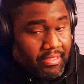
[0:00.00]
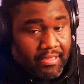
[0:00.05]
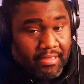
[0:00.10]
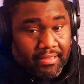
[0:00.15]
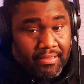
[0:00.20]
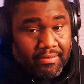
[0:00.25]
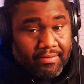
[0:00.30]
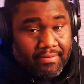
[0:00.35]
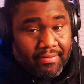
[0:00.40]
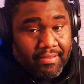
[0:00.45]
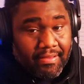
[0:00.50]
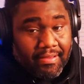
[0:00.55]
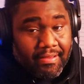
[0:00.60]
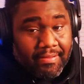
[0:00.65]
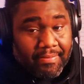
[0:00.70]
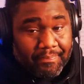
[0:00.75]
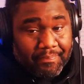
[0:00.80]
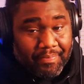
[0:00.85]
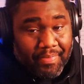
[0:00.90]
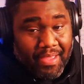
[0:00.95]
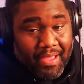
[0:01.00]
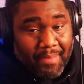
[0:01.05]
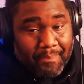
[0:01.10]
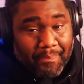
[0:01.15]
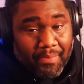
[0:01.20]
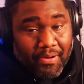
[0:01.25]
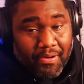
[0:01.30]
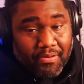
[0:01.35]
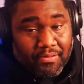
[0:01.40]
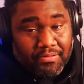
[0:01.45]
and I
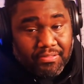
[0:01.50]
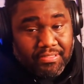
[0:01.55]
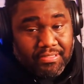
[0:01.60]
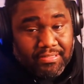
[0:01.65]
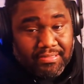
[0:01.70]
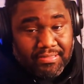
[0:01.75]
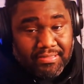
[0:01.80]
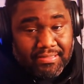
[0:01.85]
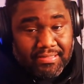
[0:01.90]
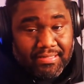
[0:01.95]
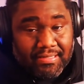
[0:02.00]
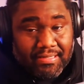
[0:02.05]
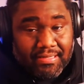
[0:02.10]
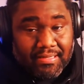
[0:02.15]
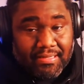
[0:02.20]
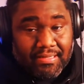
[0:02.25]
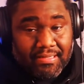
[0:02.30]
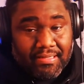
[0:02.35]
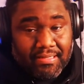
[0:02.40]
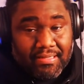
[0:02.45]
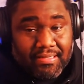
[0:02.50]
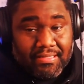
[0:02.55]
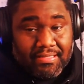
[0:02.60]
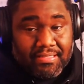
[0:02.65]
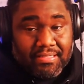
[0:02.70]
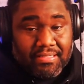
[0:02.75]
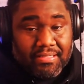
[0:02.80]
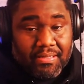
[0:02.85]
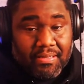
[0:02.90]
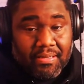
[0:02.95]
purchased
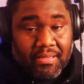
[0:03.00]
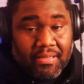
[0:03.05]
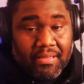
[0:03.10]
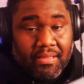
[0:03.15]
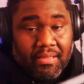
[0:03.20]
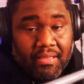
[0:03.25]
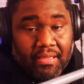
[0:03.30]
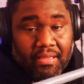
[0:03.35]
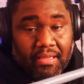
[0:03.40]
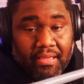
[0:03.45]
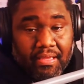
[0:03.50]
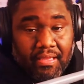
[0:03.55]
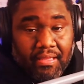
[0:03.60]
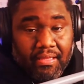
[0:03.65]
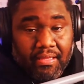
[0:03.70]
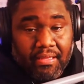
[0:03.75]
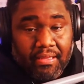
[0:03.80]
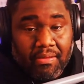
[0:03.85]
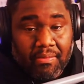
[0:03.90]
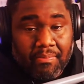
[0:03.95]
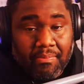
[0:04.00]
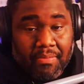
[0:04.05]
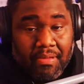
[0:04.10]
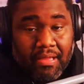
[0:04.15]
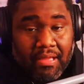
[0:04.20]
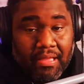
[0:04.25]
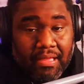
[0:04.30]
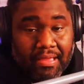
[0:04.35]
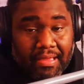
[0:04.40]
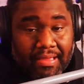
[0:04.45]
this
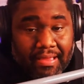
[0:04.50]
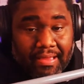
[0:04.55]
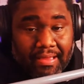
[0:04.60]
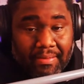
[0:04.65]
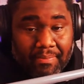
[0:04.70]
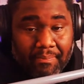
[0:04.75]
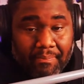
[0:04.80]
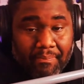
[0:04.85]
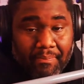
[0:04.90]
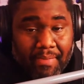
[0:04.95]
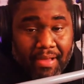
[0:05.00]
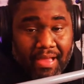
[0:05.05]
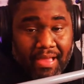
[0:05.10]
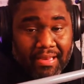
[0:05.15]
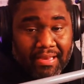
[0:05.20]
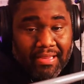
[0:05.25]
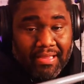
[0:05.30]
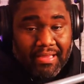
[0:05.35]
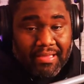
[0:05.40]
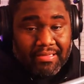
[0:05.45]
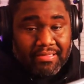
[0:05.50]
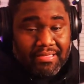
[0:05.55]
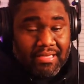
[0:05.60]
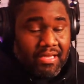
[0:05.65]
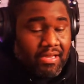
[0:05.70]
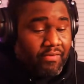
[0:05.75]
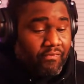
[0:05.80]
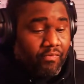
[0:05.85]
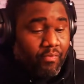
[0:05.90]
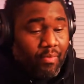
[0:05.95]
helium mining
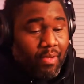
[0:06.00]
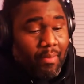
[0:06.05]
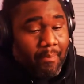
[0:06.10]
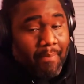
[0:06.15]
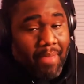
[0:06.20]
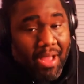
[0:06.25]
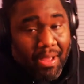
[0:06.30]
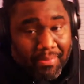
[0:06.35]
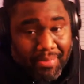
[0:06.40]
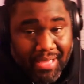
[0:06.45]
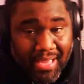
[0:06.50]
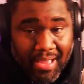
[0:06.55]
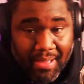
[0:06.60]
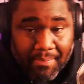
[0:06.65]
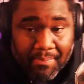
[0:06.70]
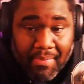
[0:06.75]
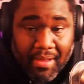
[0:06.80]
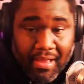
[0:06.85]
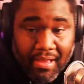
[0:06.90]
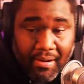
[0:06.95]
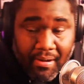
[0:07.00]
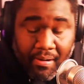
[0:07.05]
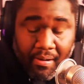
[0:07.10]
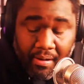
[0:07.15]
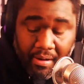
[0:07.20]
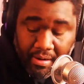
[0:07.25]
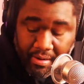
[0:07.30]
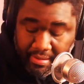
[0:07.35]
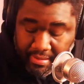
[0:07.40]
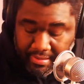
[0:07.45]
antenna for my Bobcat
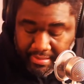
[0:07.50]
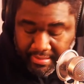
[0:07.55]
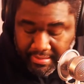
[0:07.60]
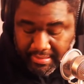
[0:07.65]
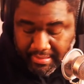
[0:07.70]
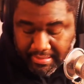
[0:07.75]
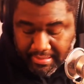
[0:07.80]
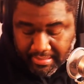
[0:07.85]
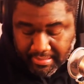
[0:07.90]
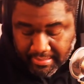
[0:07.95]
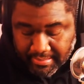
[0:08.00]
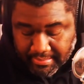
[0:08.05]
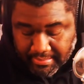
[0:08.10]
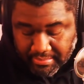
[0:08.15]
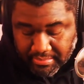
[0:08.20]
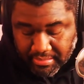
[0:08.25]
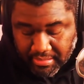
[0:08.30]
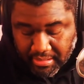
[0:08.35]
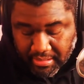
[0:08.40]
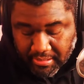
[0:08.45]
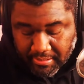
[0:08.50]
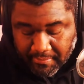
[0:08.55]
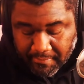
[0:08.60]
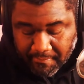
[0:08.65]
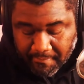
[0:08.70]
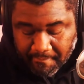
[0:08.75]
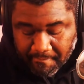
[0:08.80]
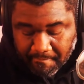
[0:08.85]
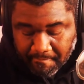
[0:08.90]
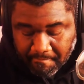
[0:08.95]
miner,
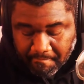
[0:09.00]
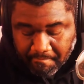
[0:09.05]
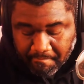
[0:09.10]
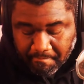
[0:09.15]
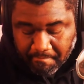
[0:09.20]
and